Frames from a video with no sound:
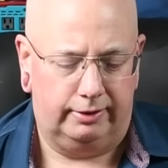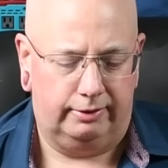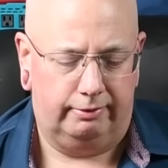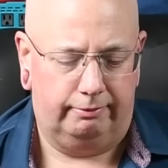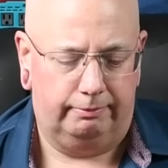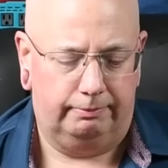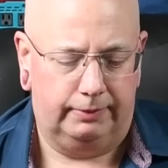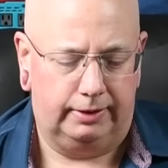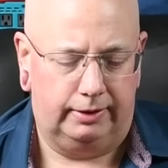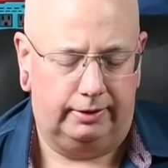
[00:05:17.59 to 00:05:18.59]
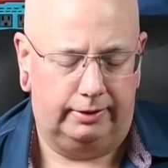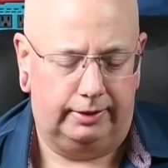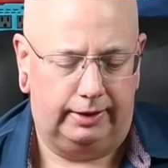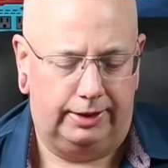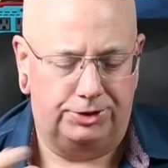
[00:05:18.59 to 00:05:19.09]
Um,
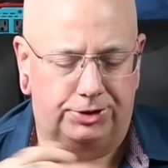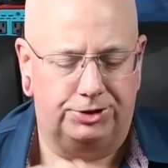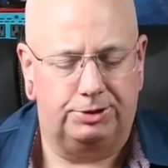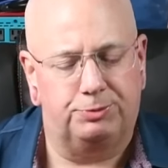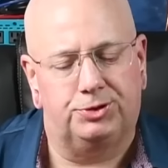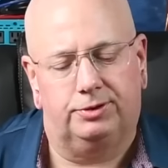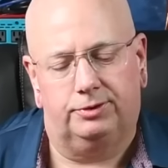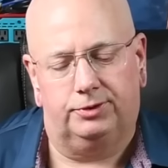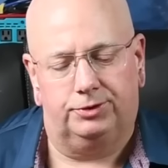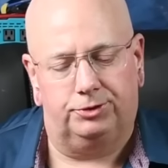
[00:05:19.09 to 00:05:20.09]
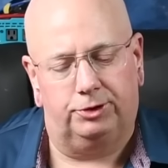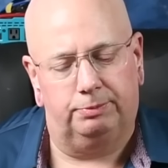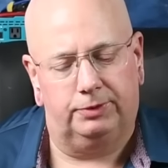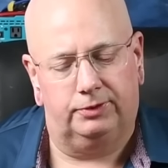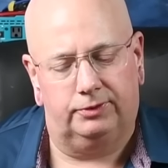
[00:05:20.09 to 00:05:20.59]
in ancient Egyptian, the
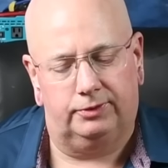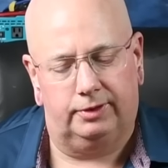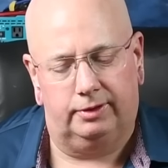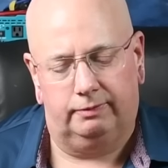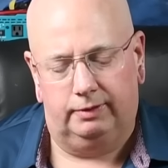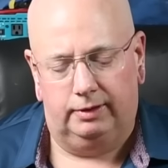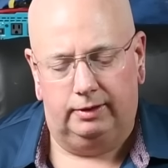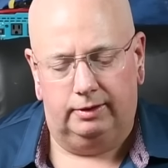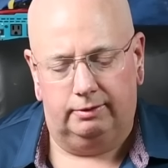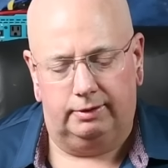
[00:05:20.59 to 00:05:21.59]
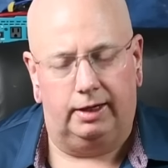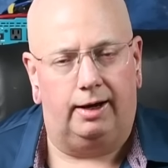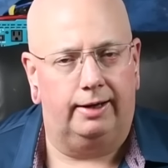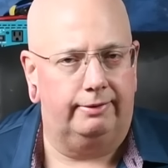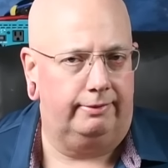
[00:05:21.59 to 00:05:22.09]
term is uh, the
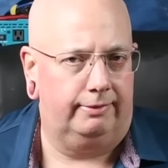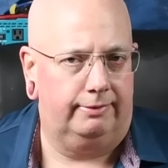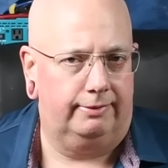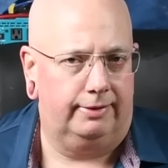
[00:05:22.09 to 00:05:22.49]
Aten.